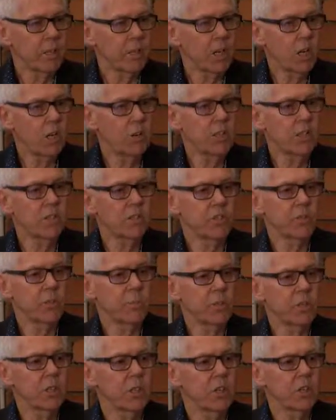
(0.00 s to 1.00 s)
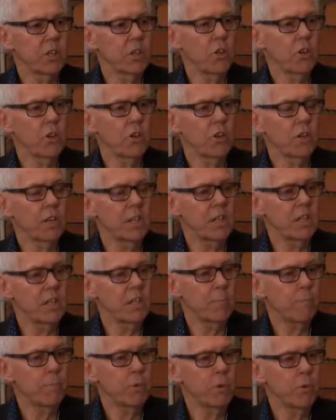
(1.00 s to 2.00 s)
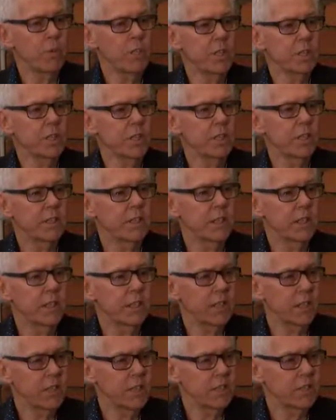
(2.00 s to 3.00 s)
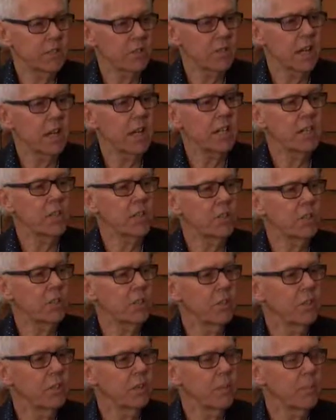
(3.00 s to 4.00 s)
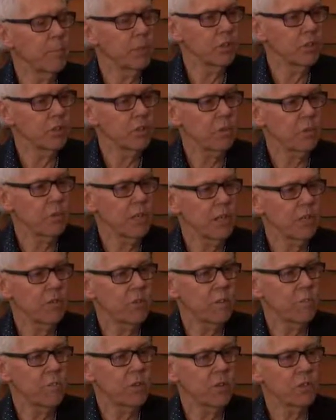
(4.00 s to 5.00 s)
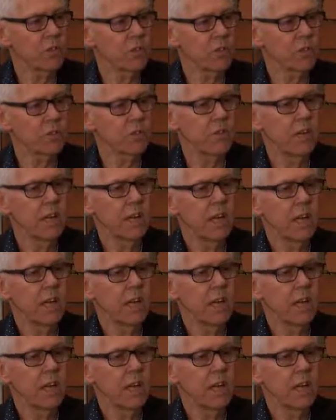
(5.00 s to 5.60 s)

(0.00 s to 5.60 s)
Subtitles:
Co-leadership can occur at any point, at any stage in a participatory process.